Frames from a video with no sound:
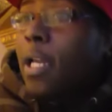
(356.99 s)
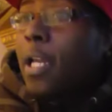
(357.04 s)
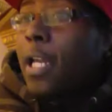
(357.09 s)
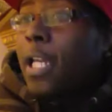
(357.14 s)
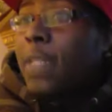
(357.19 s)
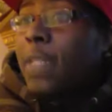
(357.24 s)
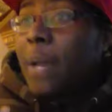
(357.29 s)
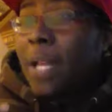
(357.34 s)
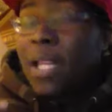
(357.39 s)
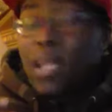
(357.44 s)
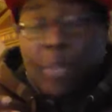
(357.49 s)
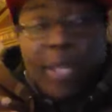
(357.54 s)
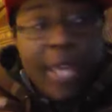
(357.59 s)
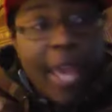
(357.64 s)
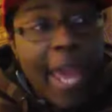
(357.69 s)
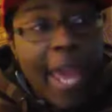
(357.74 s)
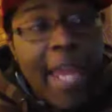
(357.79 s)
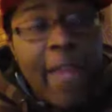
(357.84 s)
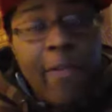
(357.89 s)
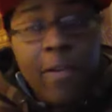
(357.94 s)
It's about to be
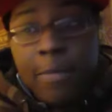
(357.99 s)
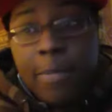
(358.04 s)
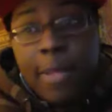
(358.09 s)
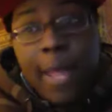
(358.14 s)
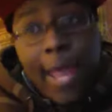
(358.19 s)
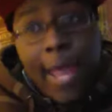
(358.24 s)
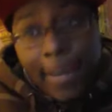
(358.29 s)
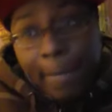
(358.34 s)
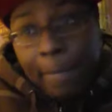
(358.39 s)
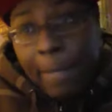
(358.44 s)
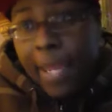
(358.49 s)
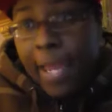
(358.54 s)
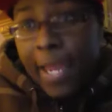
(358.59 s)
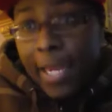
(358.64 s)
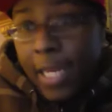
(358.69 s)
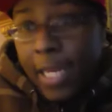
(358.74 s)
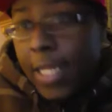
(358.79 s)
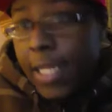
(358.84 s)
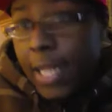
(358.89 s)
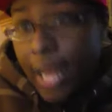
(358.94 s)
angry black men
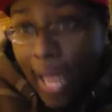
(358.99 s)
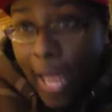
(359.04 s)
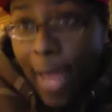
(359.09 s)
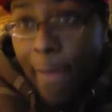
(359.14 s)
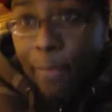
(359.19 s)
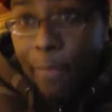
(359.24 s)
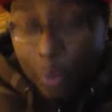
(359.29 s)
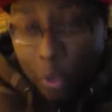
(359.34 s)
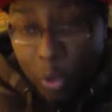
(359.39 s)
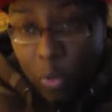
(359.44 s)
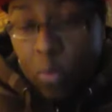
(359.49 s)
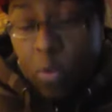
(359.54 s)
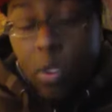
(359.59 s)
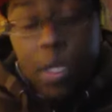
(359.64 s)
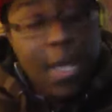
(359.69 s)
in the Apple store.